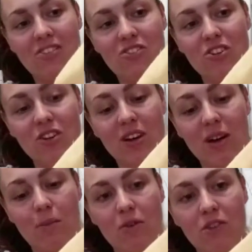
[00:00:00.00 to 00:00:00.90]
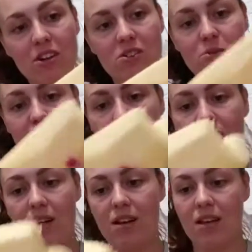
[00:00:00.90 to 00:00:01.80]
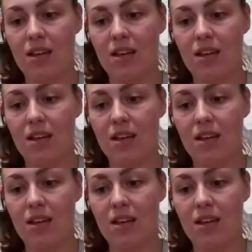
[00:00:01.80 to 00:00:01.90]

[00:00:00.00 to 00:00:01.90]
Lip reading: Junior, you can come over here, sweetheart.